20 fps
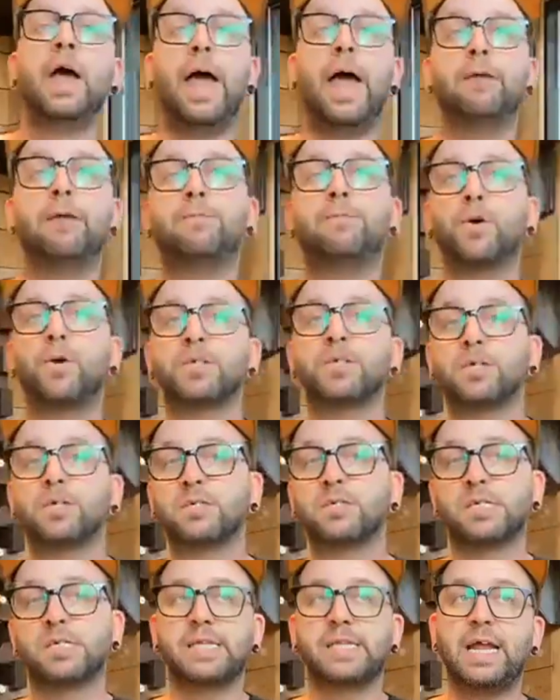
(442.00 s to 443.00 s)
and focus on
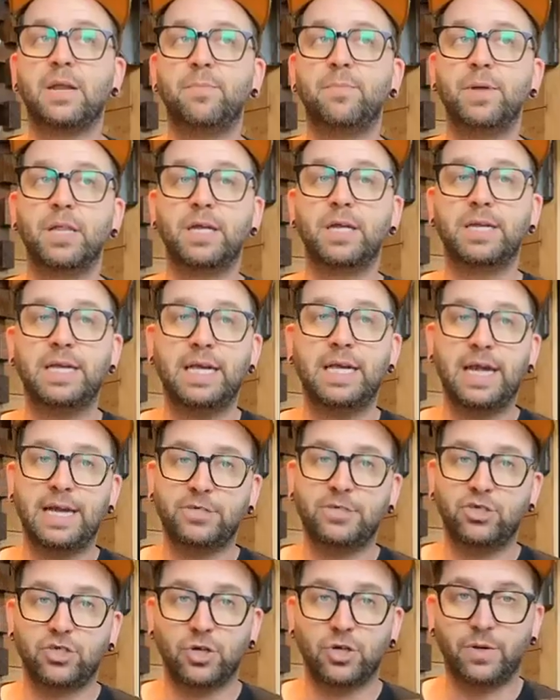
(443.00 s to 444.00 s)
sustainability
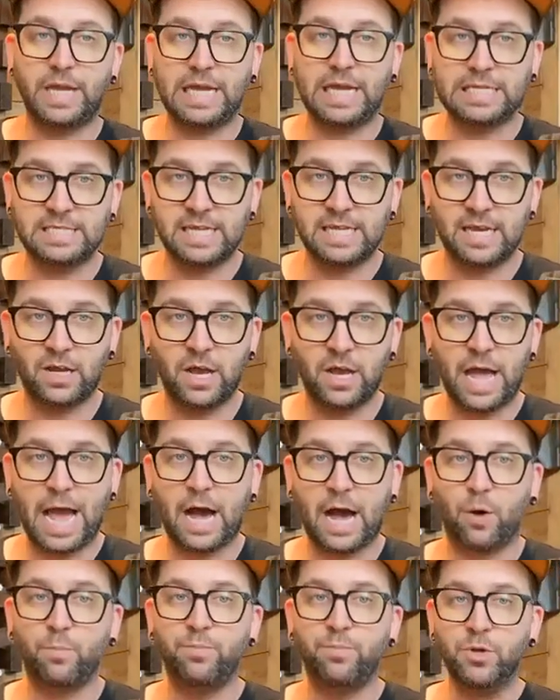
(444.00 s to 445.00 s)
and showcasing
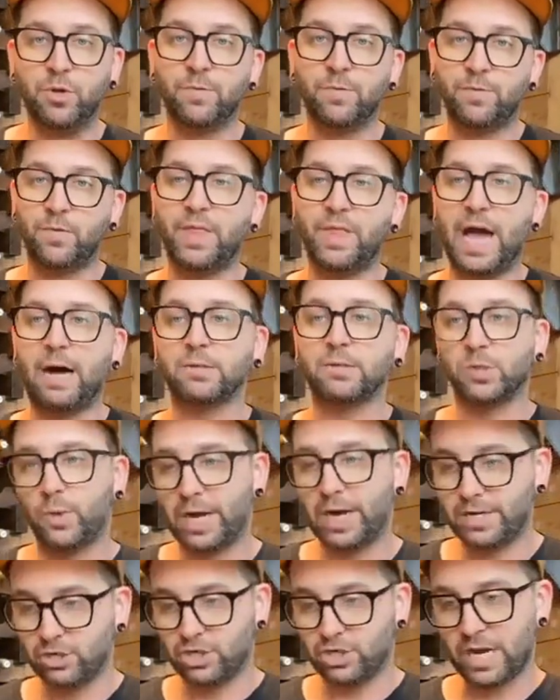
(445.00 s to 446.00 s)
how beautiful the Alto
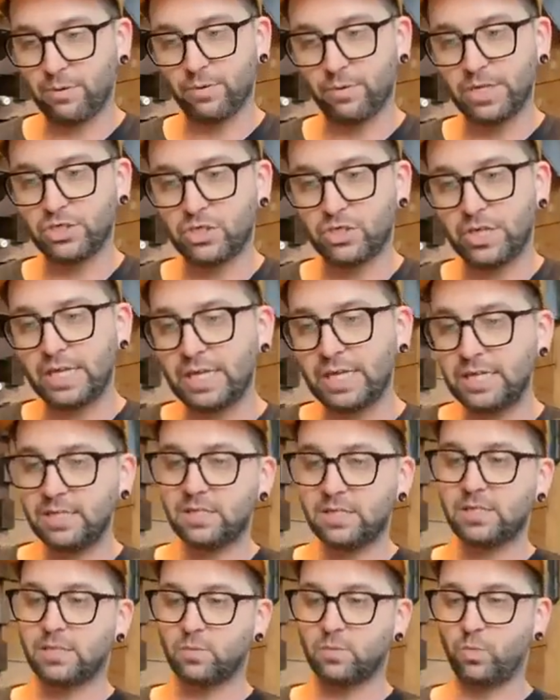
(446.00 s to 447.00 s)
Adige region
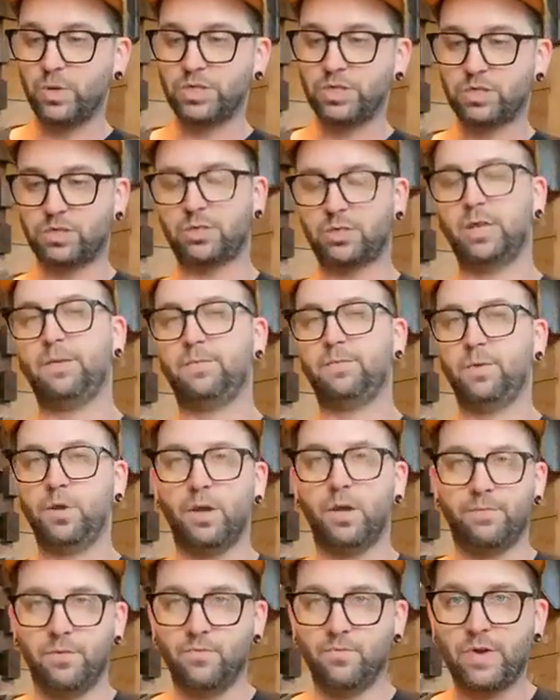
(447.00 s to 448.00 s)
is, which if,
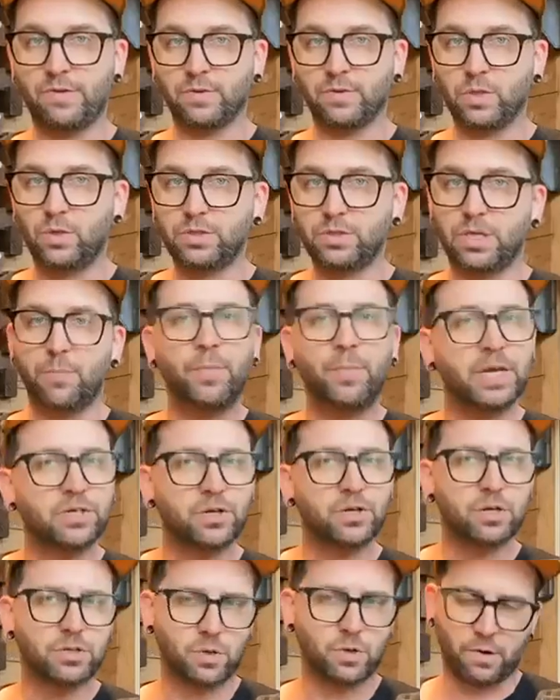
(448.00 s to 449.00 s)
if you've never looked at
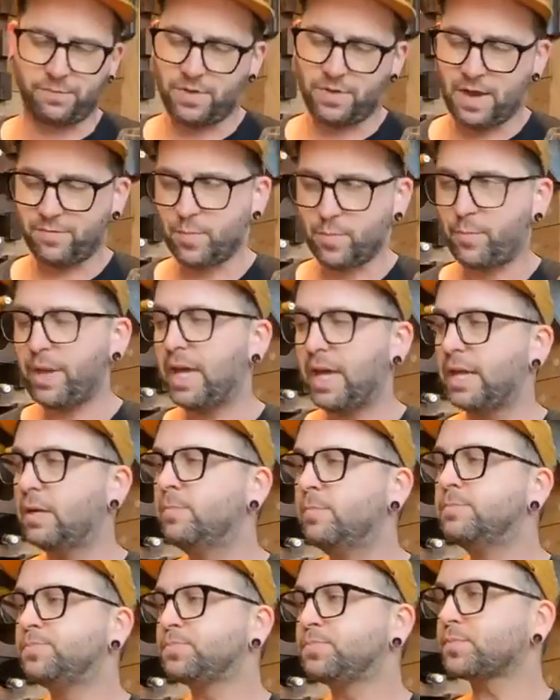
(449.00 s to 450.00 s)
pictures or if you haven't been,
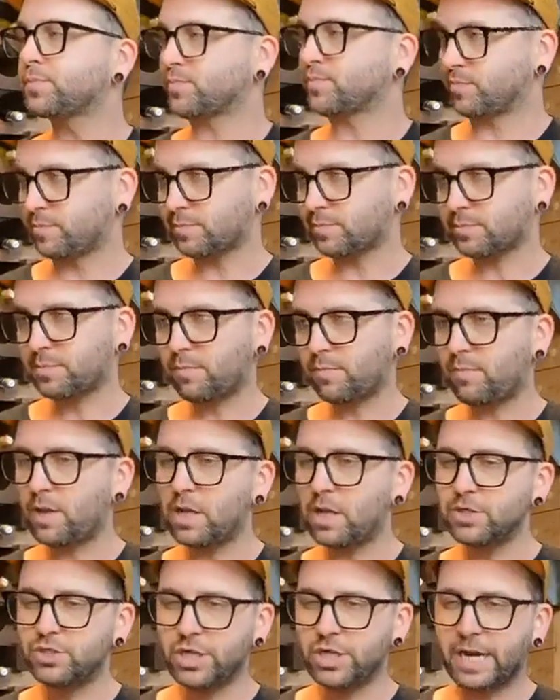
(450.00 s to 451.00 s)

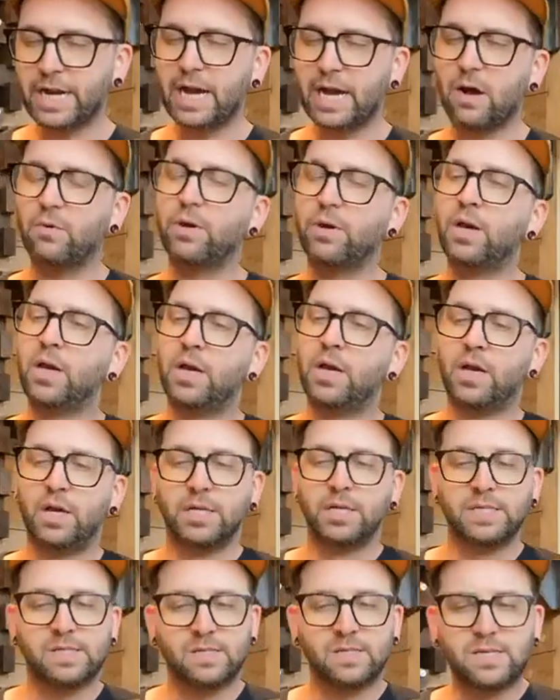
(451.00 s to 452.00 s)
check it out.
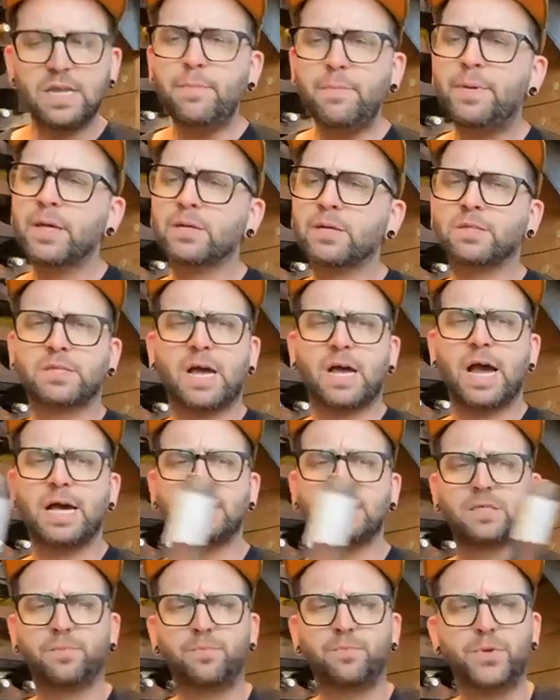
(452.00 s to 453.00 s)
Steep
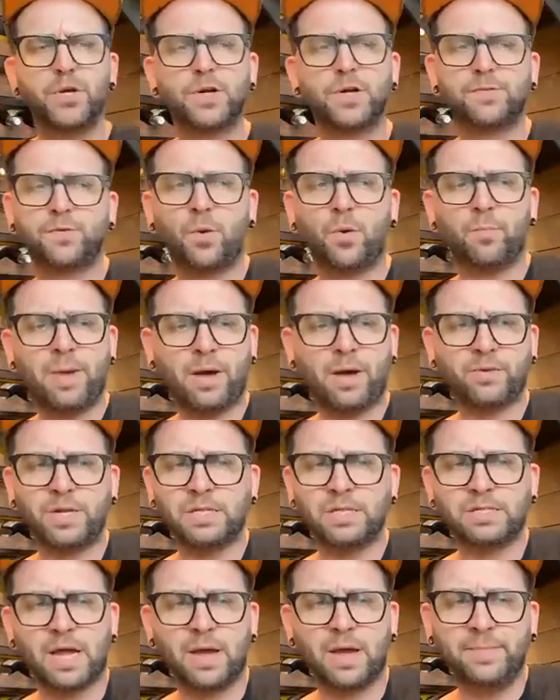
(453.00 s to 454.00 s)
hillsides, beautiful
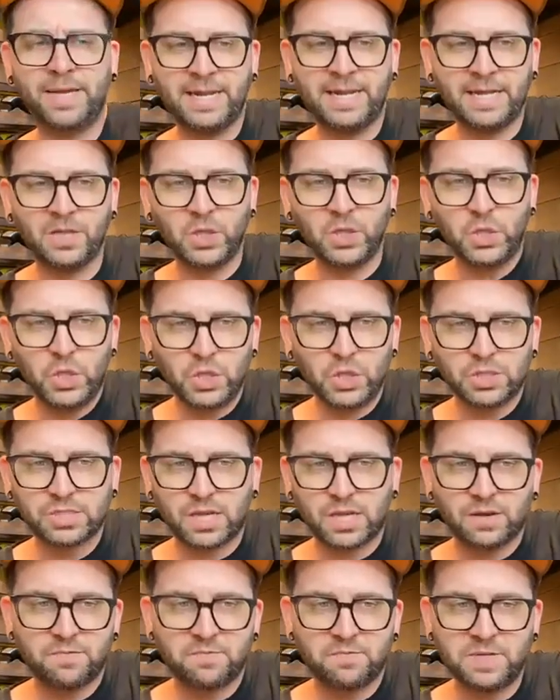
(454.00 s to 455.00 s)
mountainous. I mean, it looks
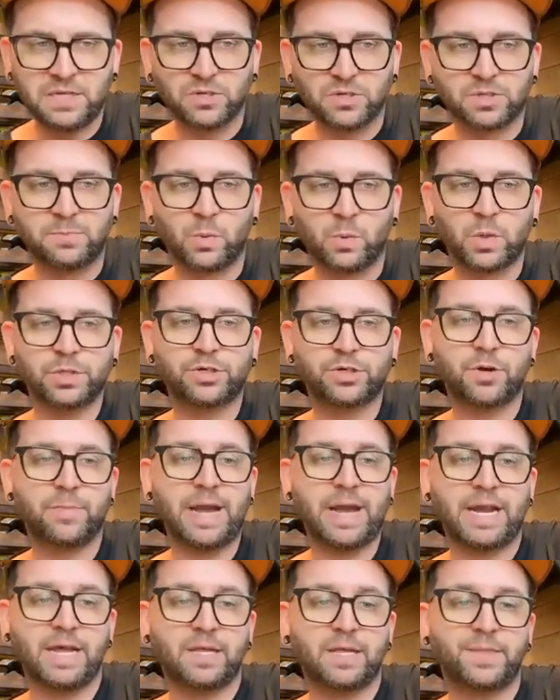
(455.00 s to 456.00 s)
and feels more
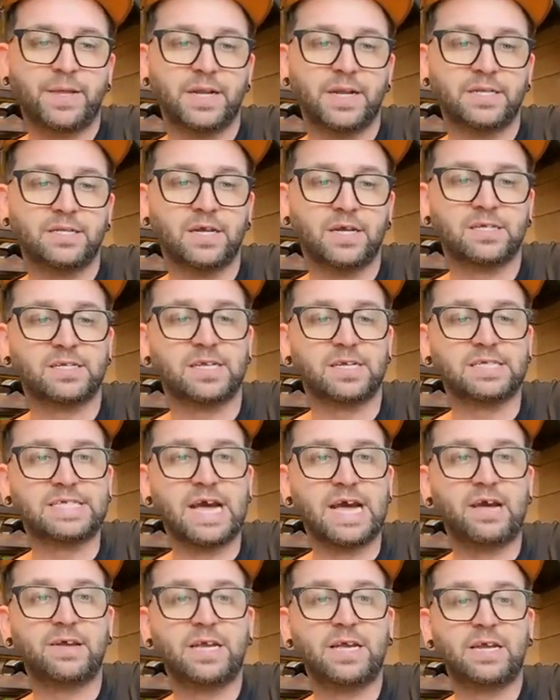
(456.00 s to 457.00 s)
Germanic than it does
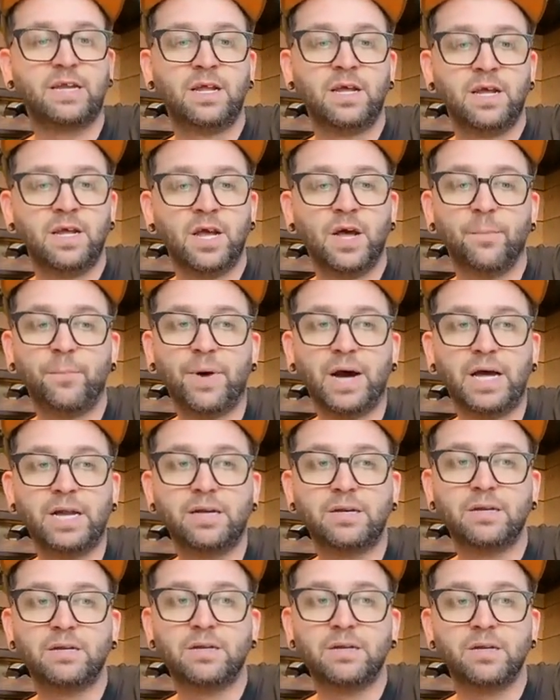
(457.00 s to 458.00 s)
Italian,
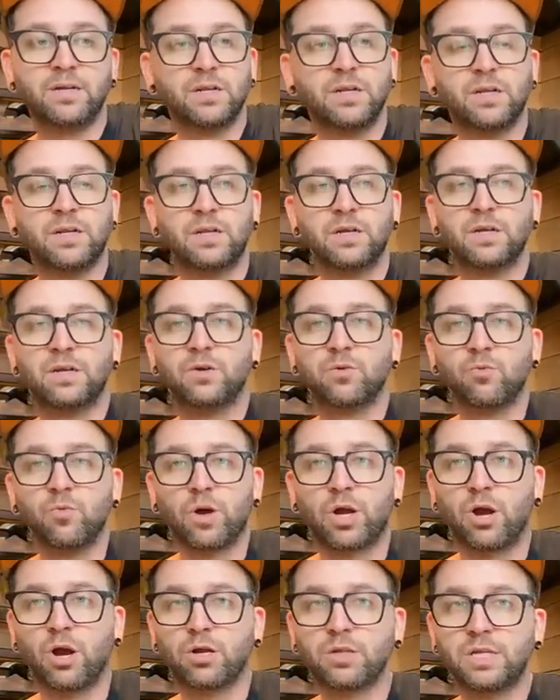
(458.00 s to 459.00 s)
but
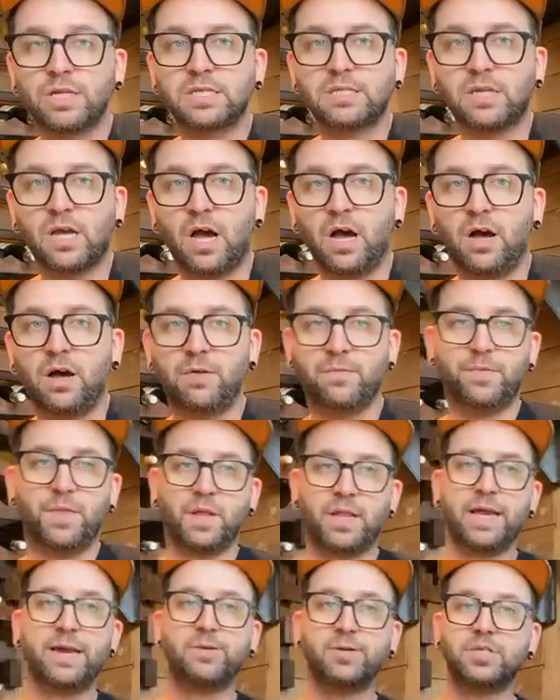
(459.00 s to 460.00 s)
regardless of the
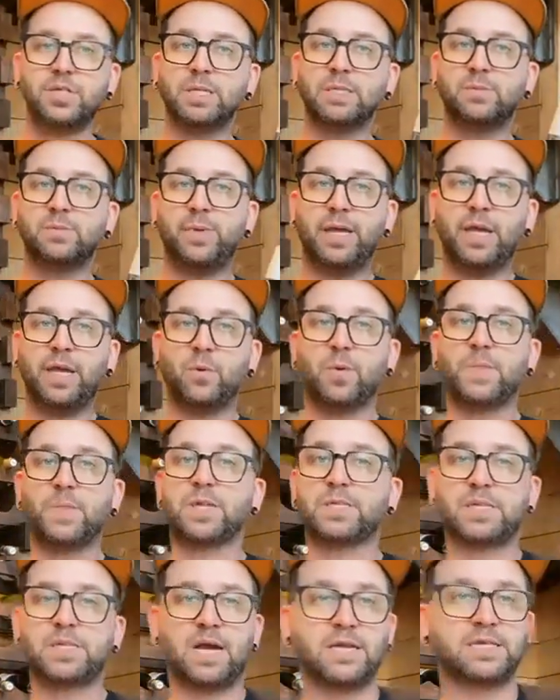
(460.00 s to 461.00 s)
language they speak and what the
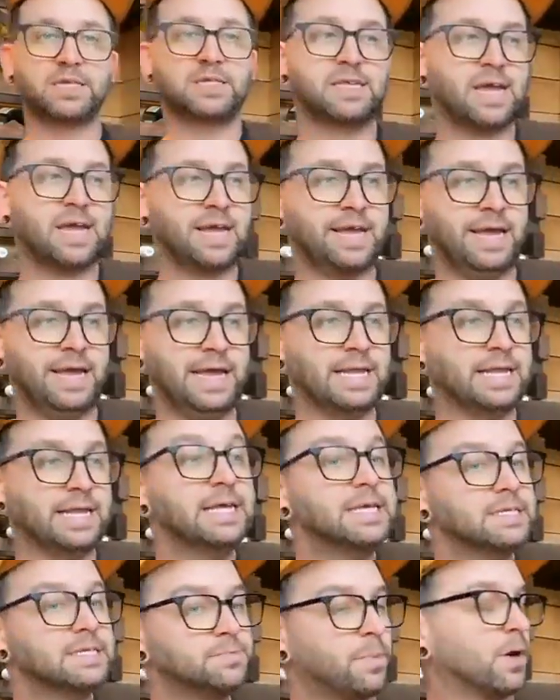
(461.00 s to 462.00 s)
signs say, it
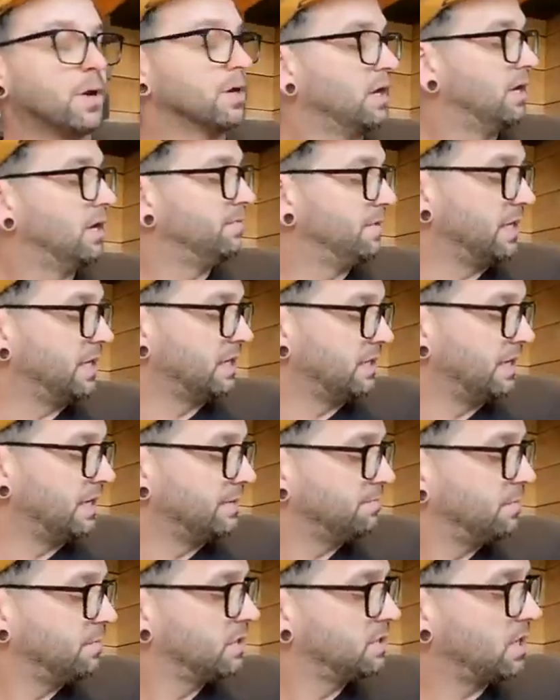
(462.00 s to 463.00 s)
is part of Italy.
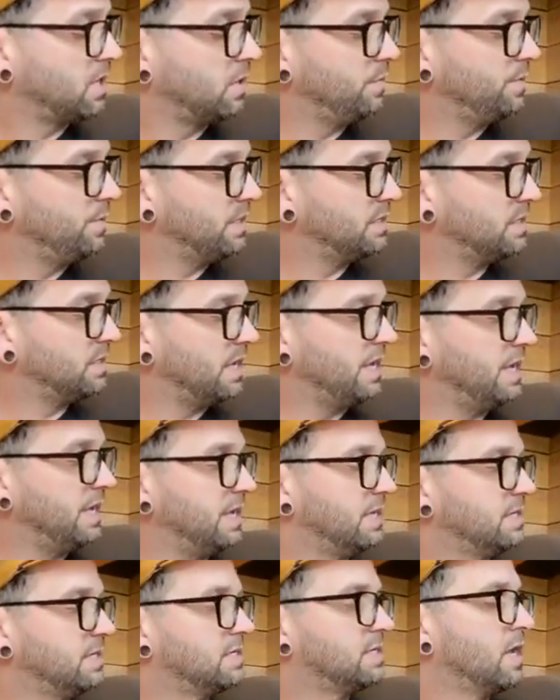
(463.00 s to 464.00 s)
So this
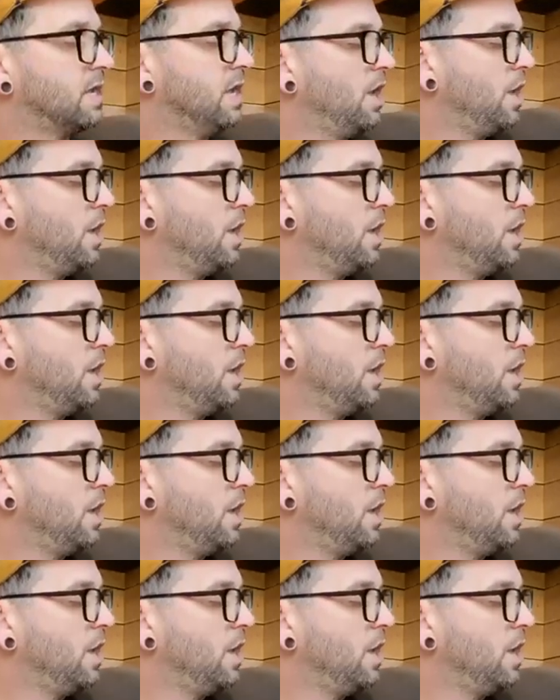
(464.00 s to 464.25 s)
is